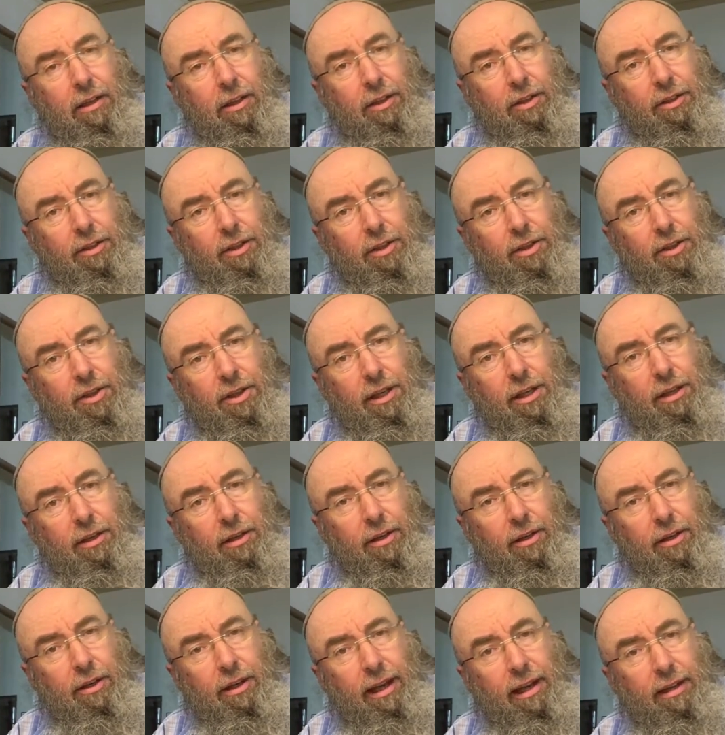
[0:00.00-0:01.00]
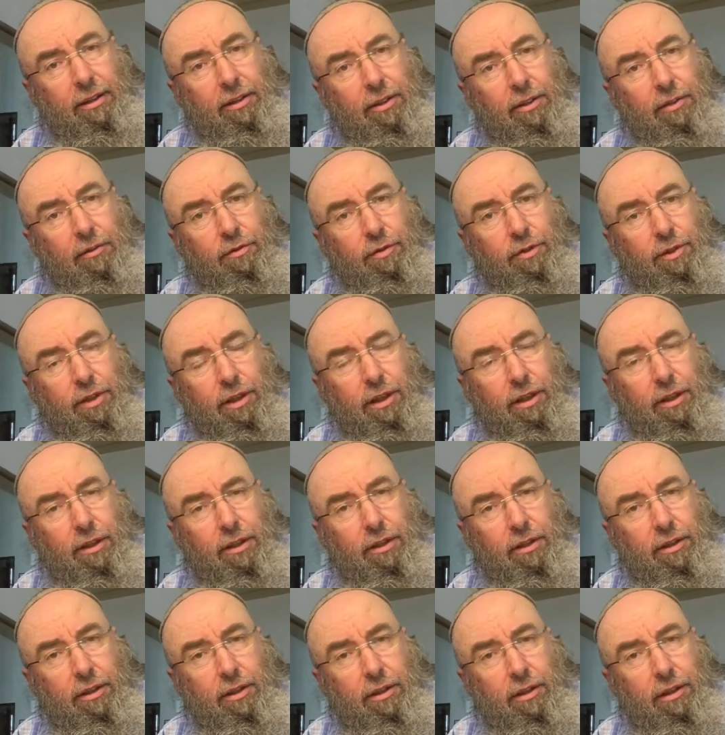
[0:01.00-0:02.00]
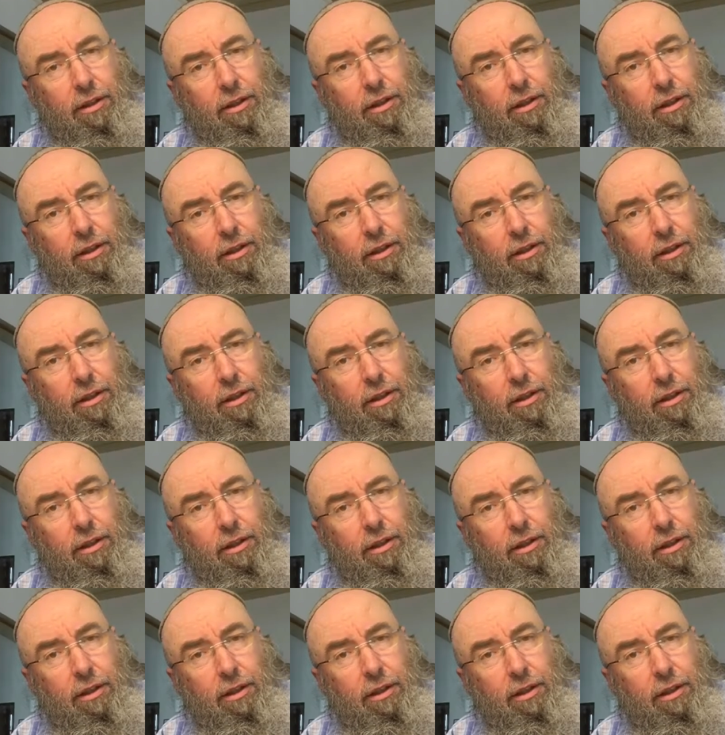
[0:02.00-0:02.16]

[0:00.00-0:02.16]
at the thinner end of the